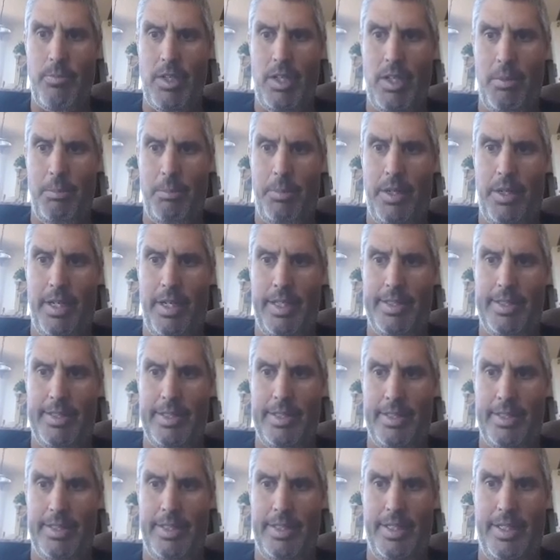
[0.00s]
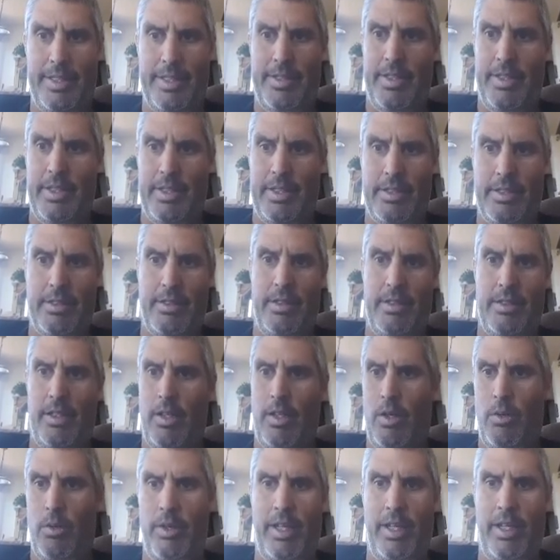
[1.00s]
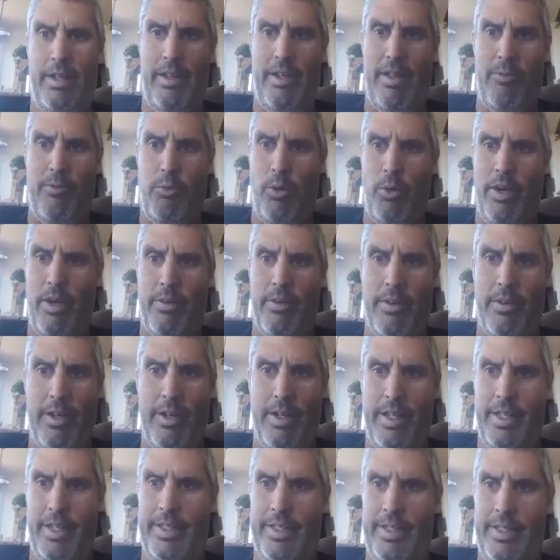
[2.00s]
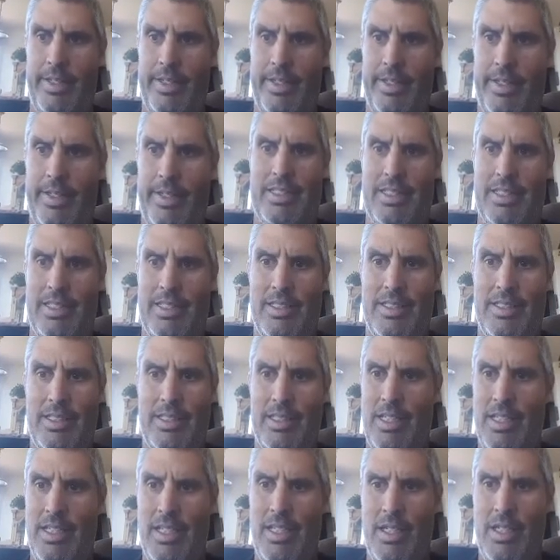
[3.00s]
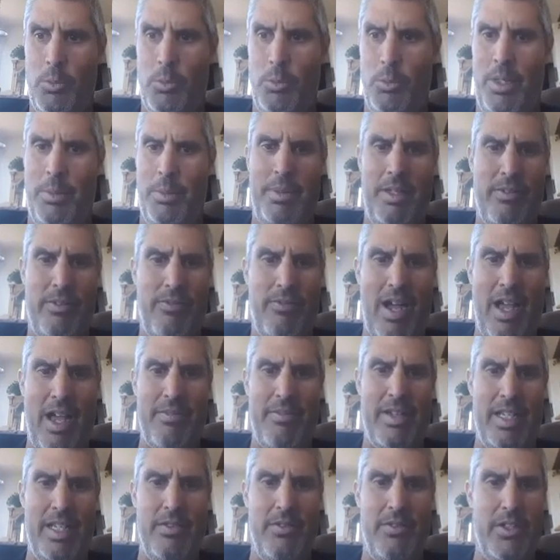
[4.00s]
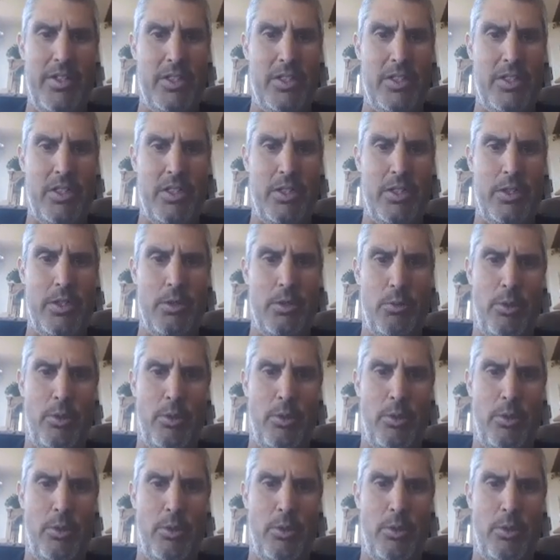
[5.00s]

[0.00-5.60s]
But it just, if we were in Texas, we'd be 5A Division II.